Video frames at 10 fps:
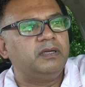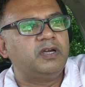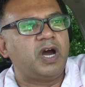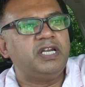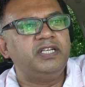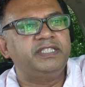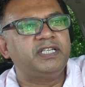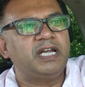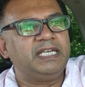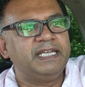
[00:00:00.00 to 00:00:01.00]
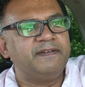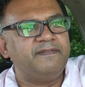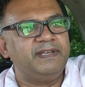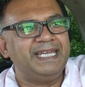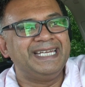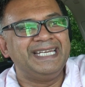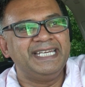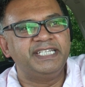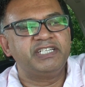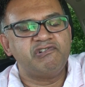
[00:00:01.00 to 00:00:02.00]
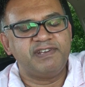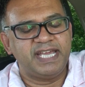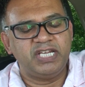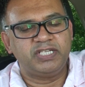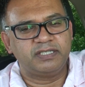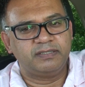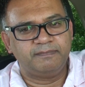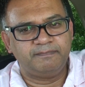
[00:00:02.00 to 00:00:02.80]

God does not live in His creation,